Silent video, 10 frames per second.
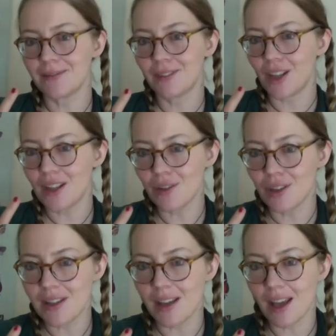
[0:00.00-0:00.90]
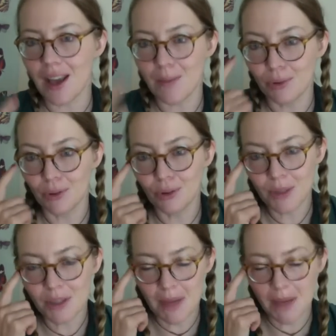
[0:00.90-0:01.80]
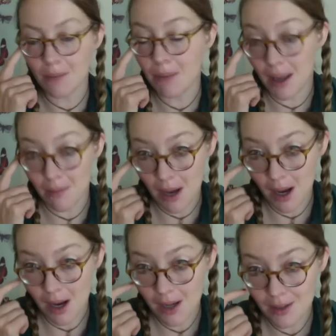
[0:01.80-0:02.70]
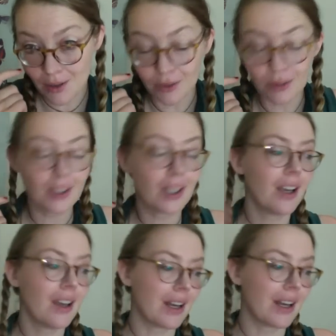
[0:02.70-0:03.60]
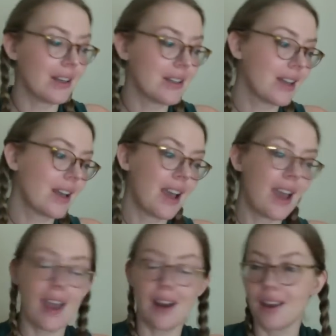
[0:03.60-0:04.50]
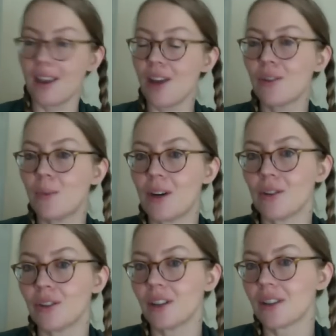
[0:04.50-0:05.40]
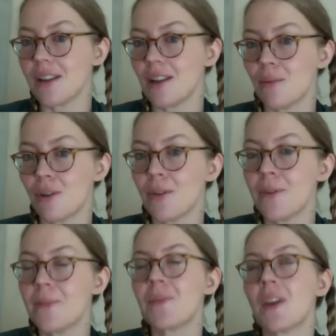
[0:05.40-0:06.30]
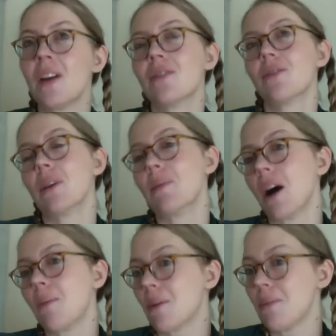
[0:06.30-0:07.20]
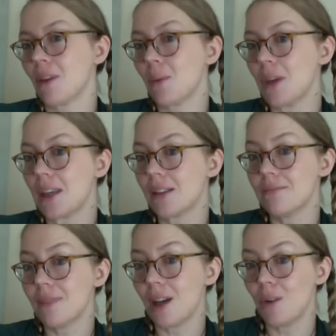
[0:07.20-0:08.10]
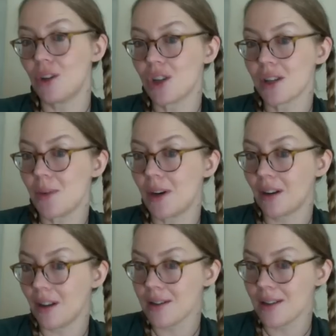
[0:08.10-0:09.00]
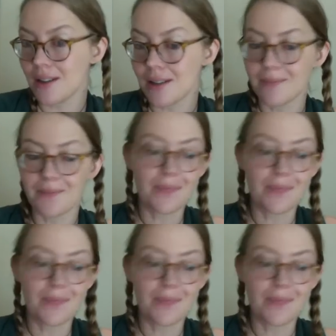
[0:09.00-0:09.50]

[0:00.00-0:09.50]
The reason is I put too much makeup and my eyes got red and I cannot wear contacts anymore. So maybe upcoming week I will just wear glasses.